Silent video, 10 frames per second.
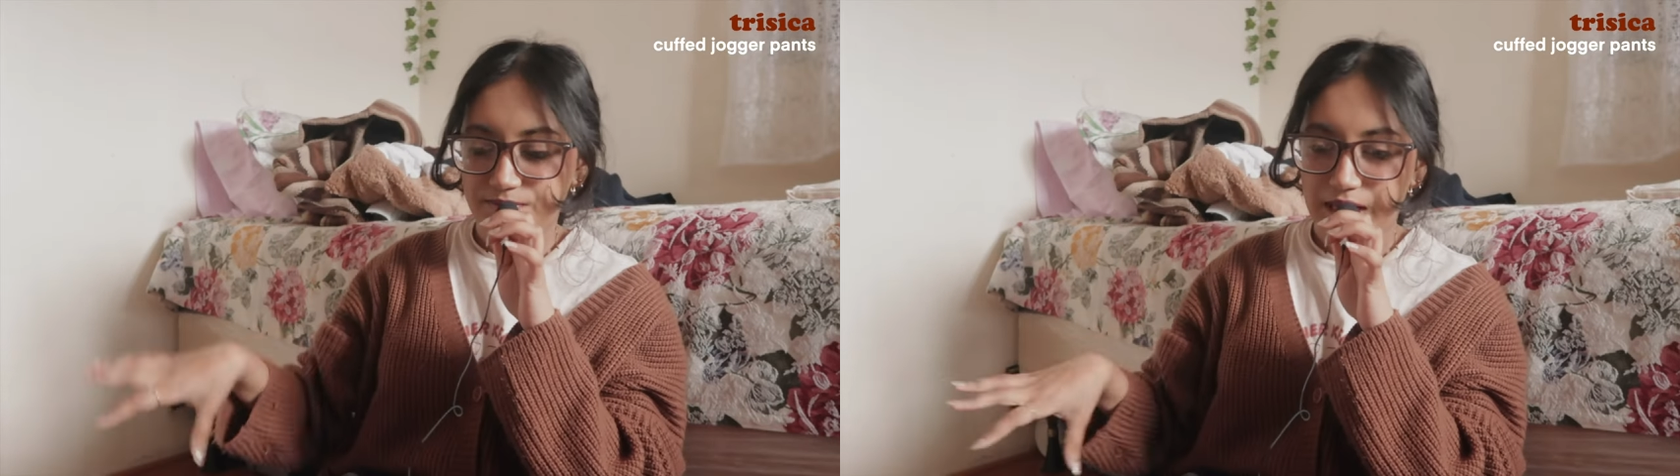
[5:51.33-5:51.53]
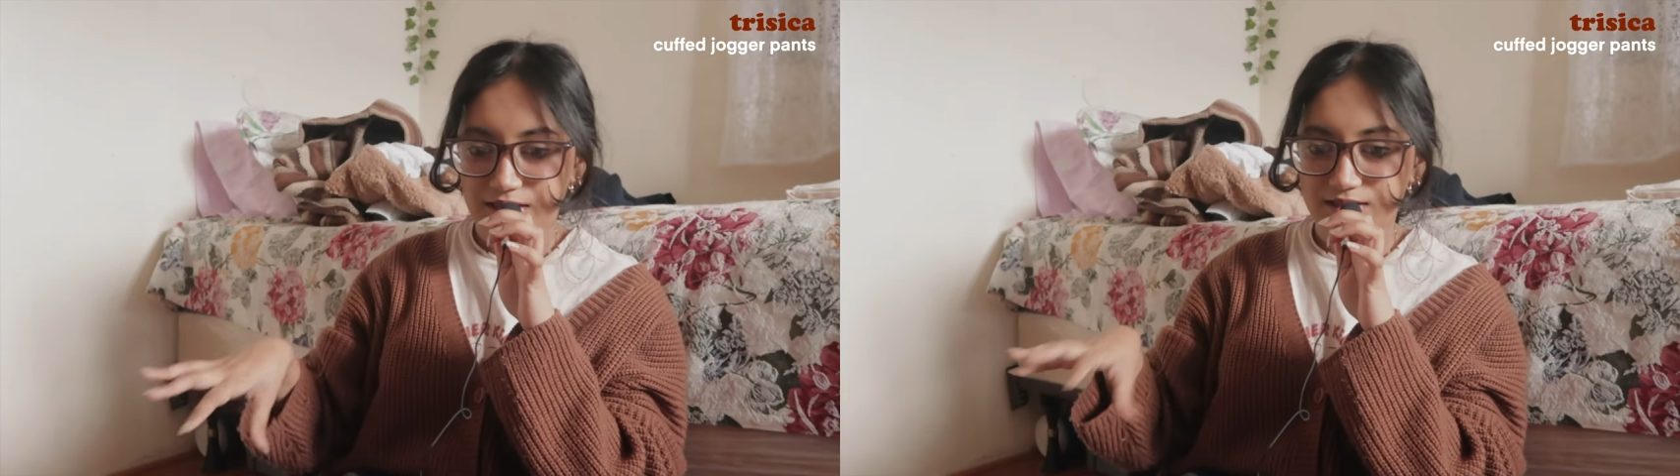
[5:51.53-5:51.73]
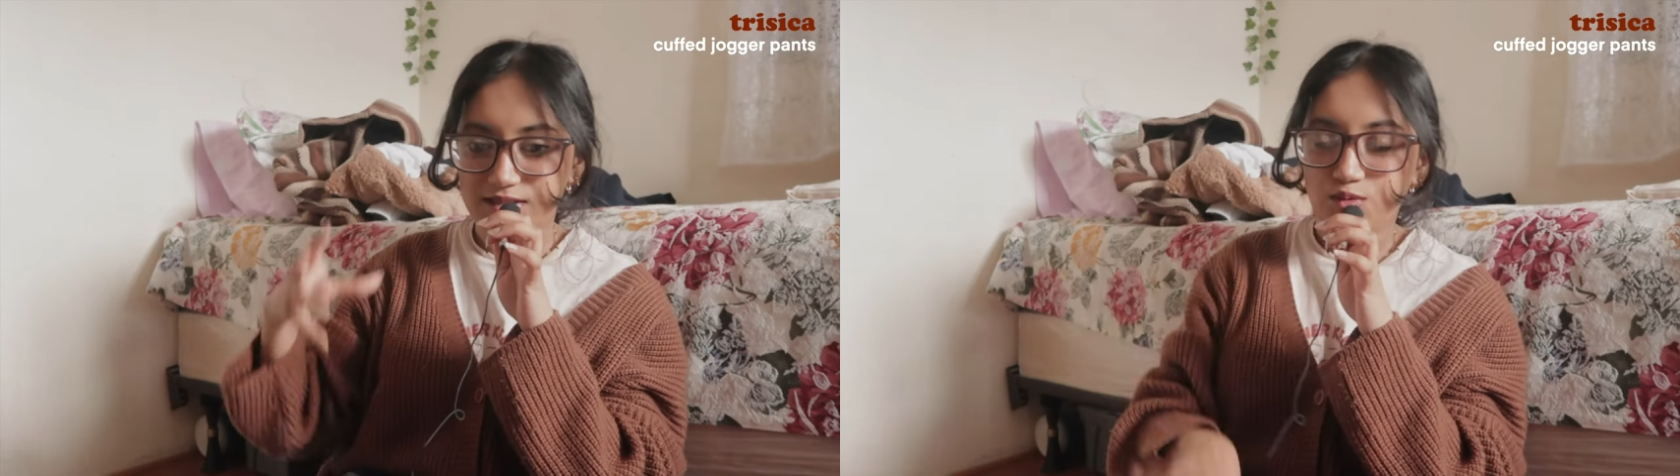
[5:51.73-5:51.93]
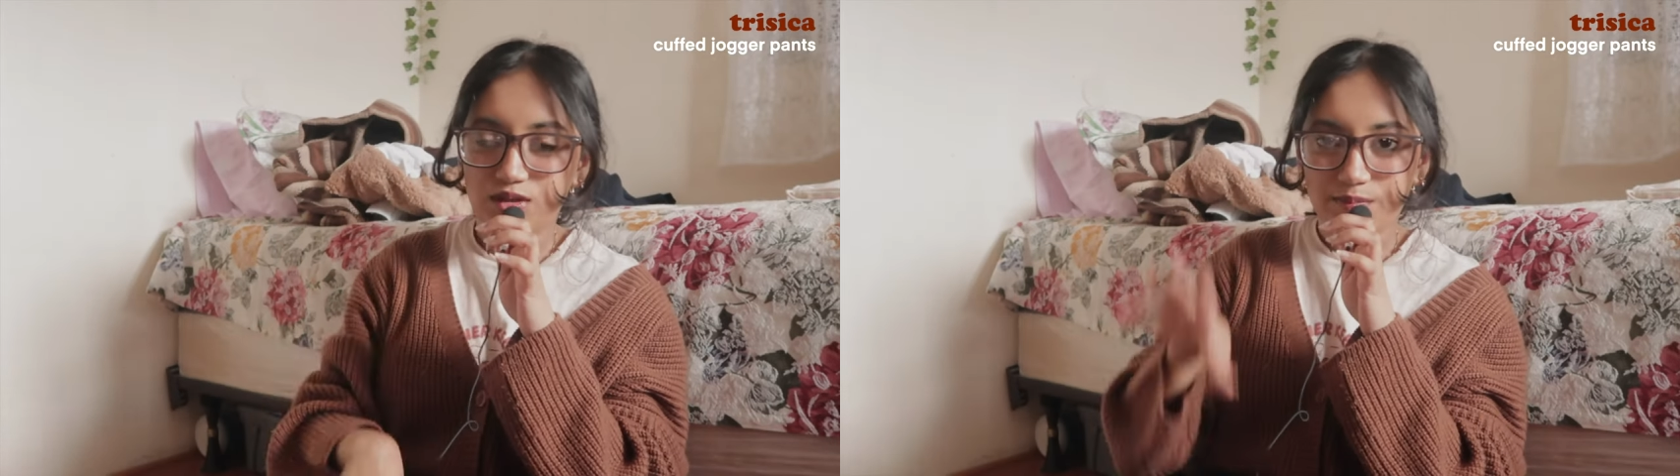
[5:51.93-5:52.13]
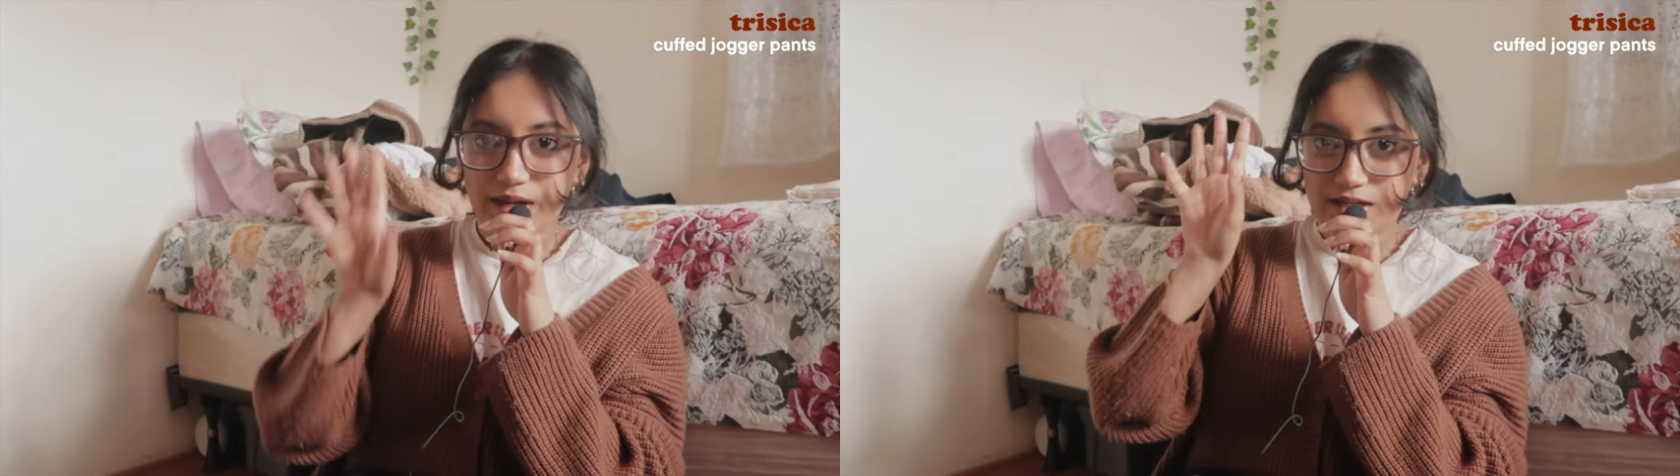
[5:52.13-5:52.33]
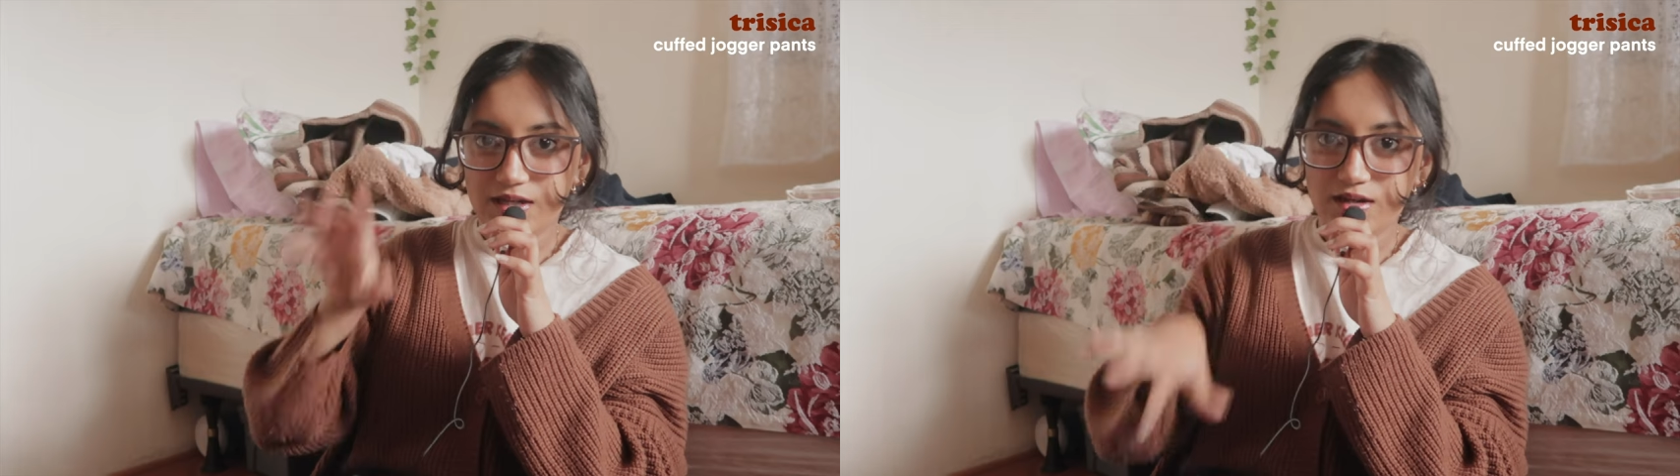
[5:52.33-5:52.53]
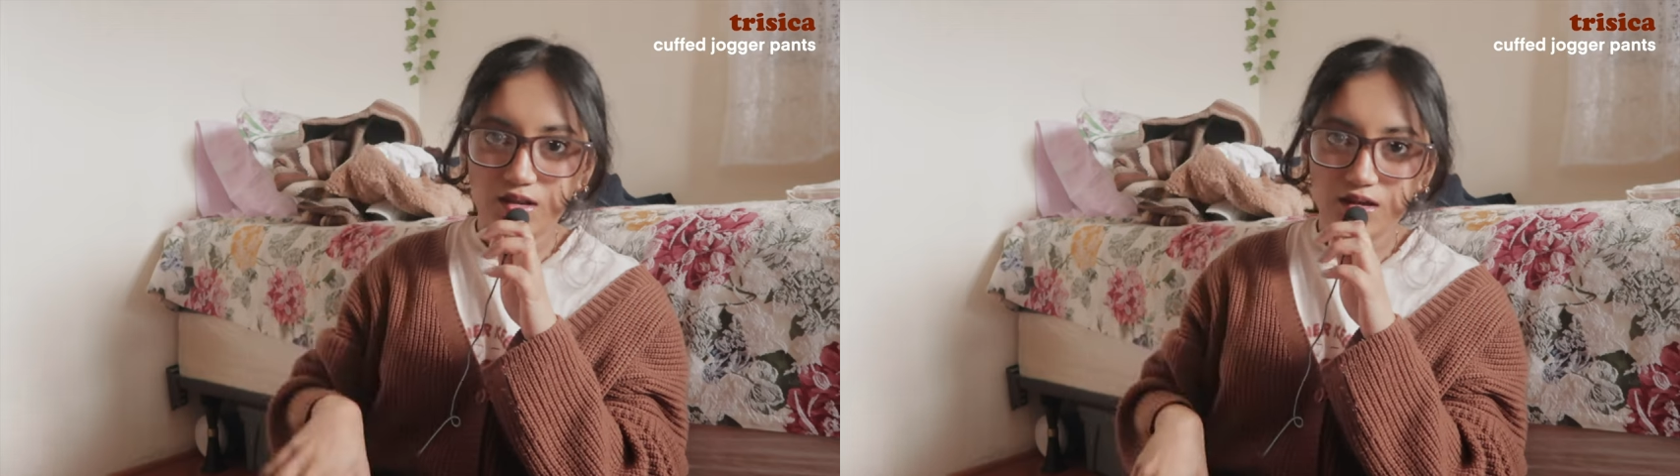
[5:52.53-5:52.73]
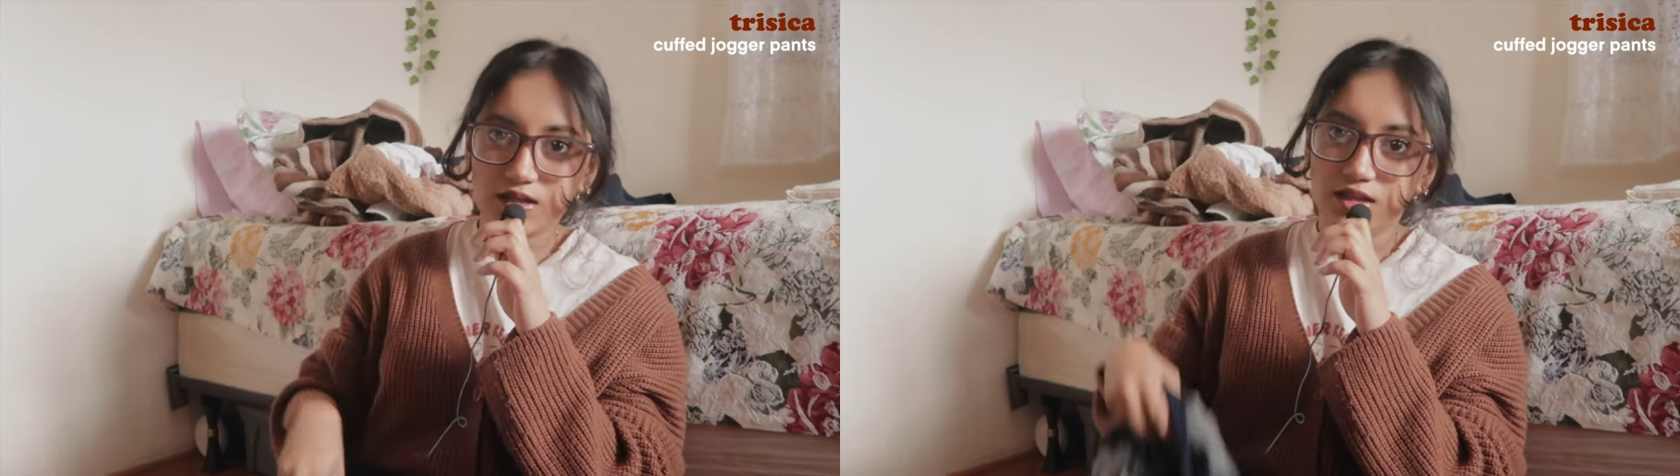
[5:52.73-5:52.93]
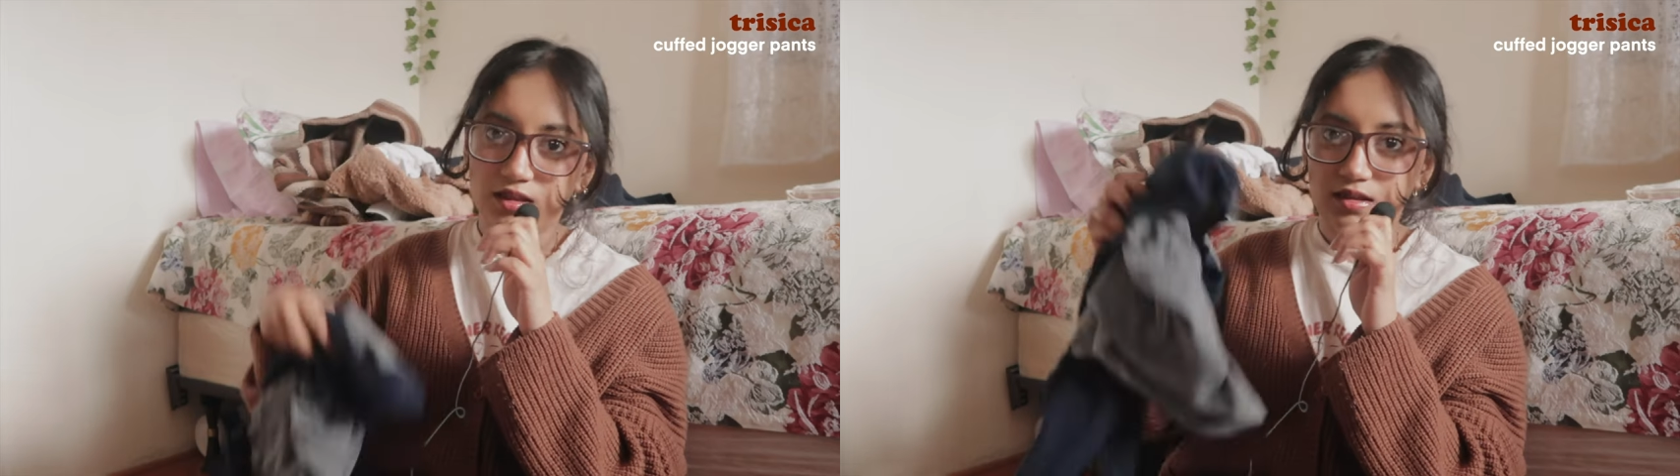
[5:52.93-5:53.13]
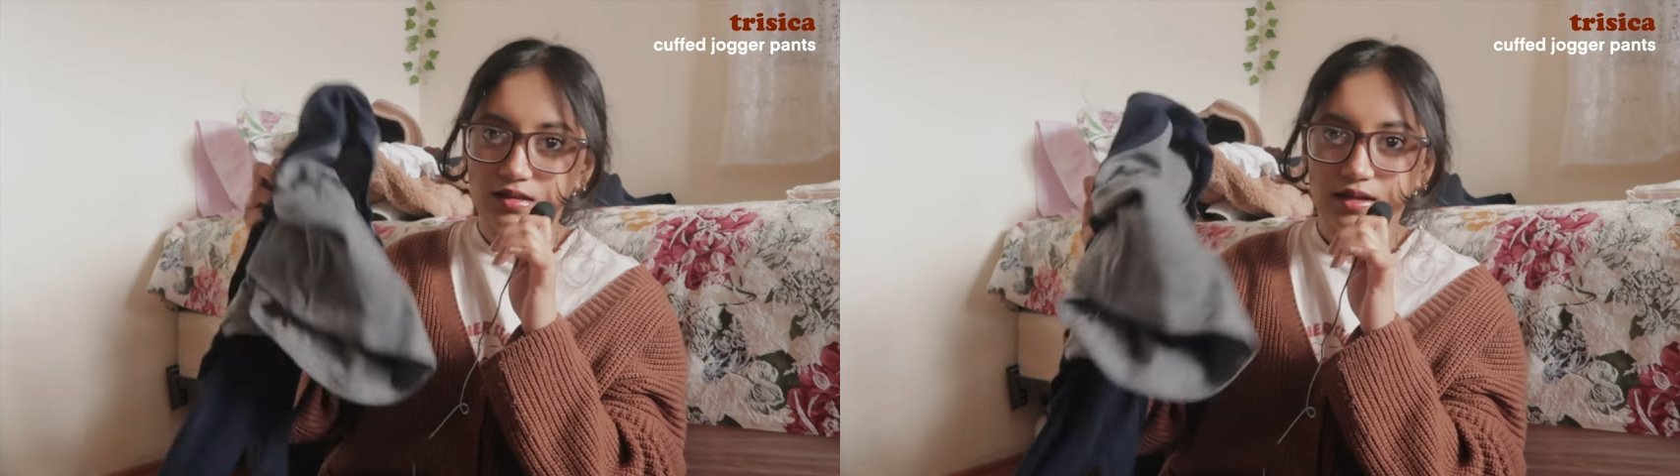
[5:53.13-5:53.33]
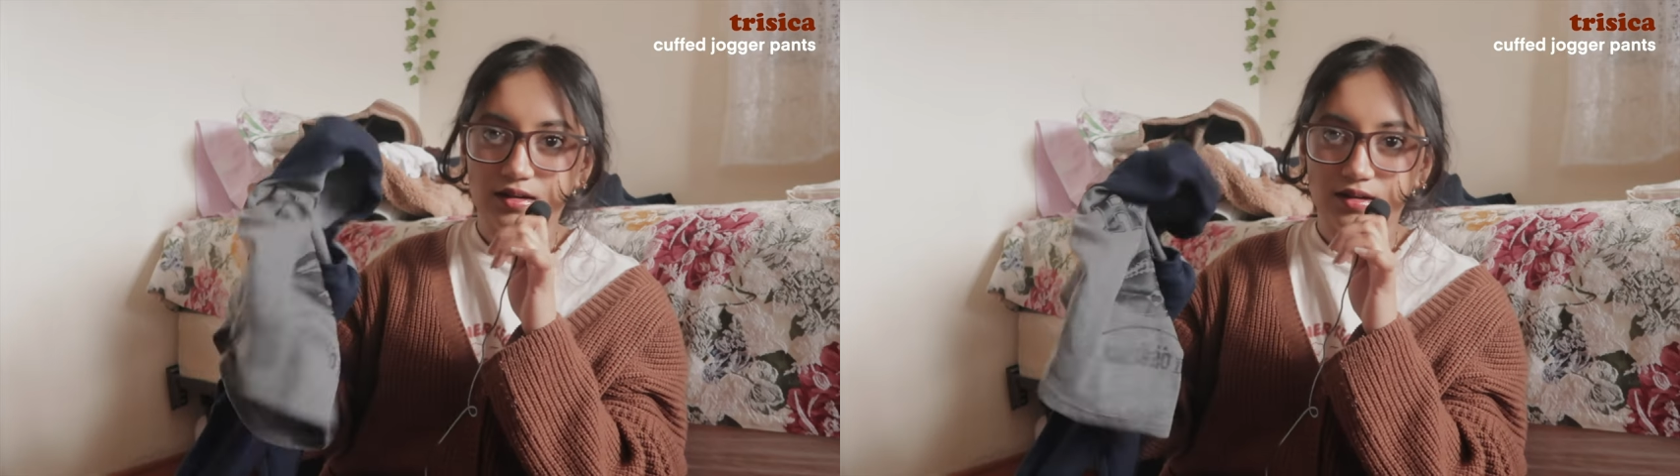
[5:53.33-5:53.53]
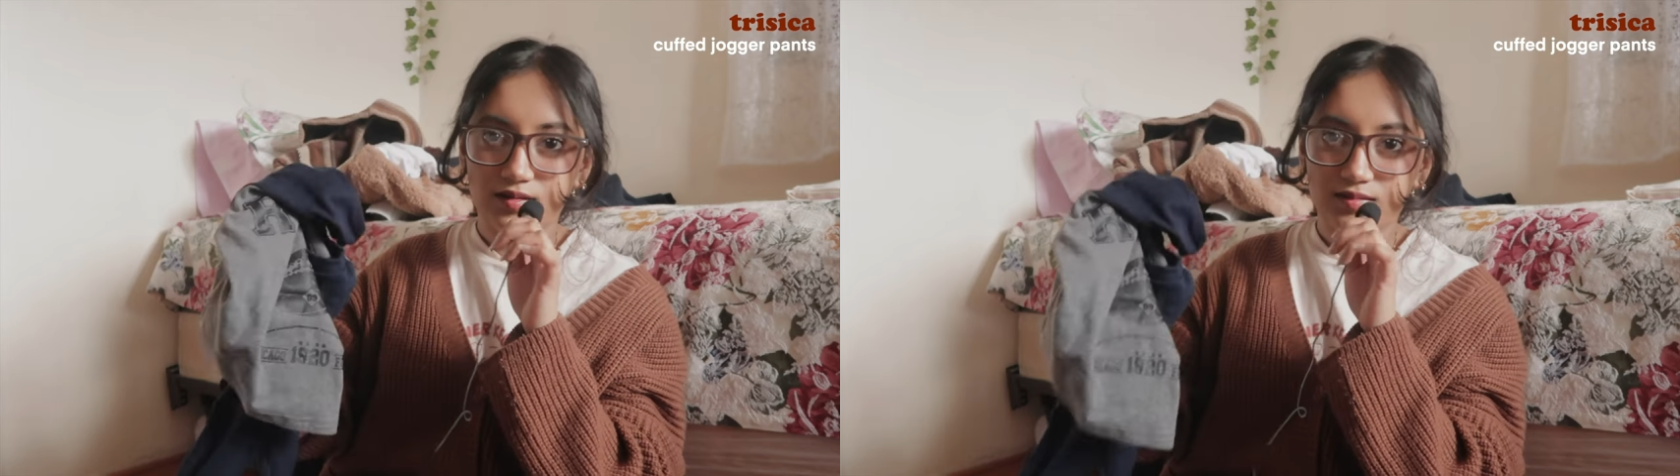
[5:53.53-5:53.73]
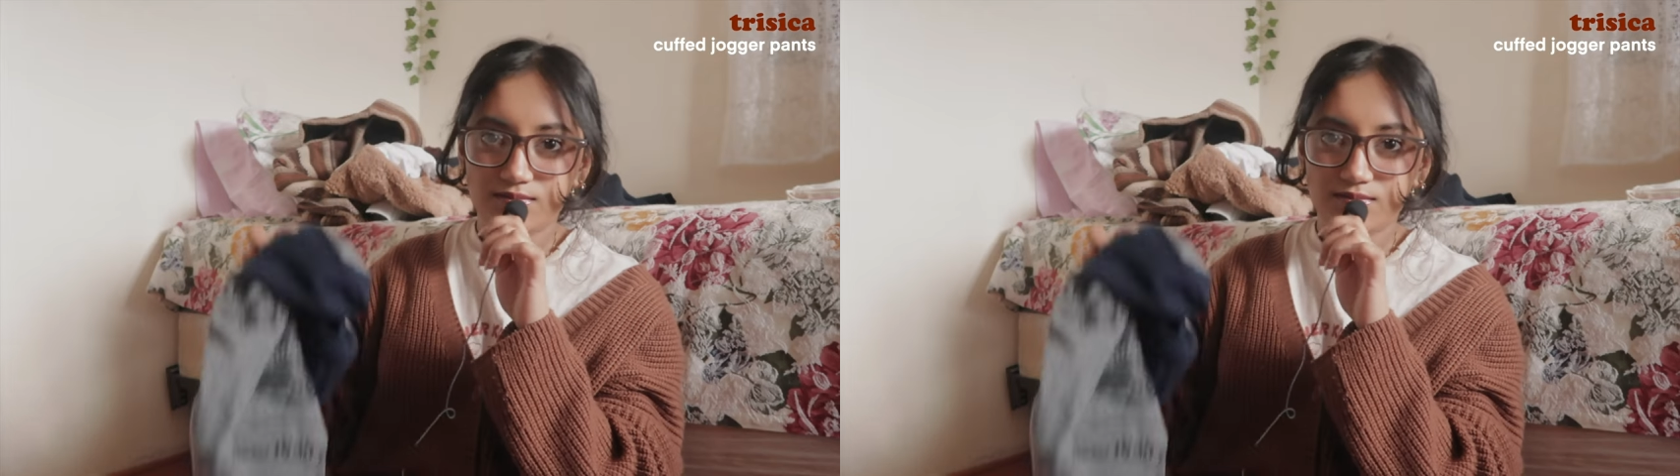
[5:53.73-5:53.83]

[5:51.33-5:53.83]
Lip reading: pants with the baggier look and then like a